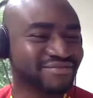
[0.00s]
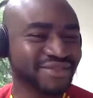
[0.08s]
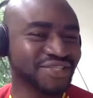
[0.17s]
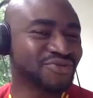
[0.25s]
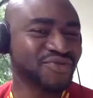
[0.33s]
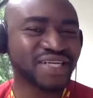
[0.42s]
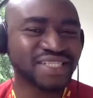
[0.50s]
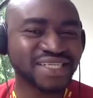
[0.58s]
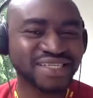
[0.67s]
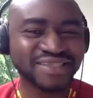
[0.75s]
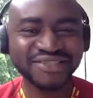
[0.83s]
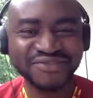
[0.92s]
you watch
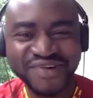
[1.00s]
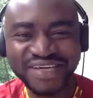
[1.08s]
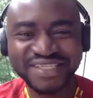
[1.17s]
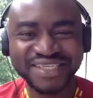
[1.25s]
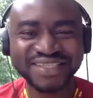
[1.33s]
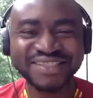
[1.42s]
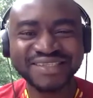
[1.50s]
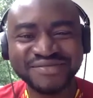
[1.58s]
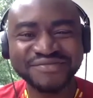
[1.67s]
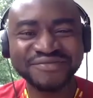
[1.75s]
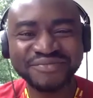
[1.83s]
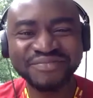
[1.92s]
it,
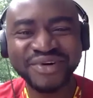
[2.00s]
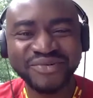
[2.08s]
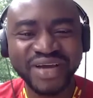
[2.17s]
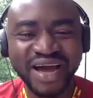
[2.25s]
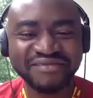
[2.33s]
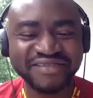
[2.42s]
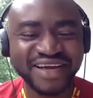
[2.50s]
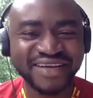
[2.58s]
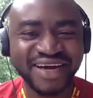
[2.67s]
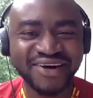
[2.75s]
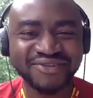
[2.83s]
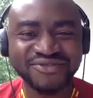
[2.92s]
the football we have right
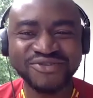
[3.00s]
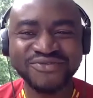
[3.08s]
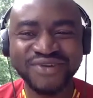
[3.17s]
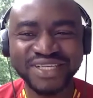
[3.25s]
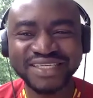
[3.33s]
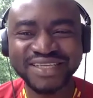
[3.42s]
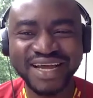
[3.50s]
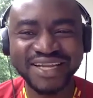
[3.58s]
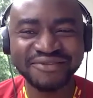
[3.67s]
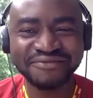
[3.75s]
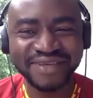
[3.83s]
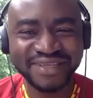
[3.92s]
now, you watch it and
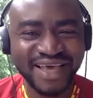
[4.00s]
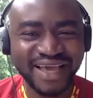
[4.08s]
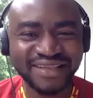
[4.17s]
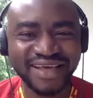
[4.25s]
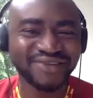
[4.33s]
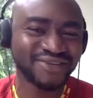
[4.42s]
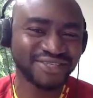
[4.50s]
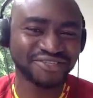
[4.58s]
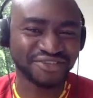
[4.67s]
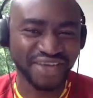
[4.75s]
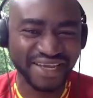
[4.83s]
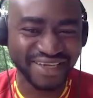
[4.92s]
it feels like they're just
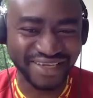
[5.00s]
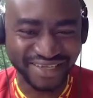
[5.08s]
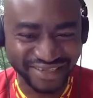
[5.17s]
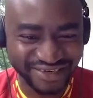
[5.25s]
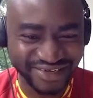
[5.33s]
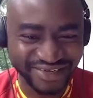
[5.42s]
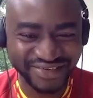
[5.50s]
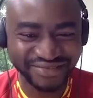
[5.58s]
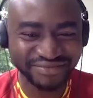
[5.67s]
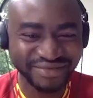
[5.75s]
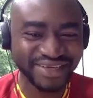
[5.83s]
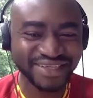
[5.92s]
training,
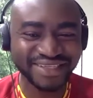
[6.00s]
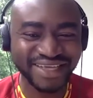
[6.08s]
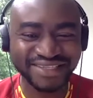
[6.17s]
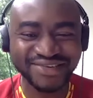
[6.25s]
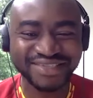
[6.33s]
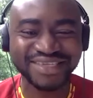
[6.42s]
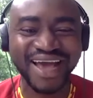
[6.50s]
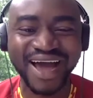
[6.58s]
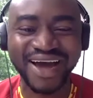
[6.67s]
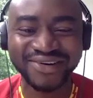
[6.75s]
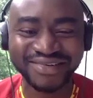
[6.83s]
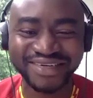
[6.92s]
because there's no
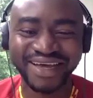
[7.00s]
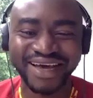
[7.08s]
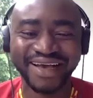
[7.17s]
sound.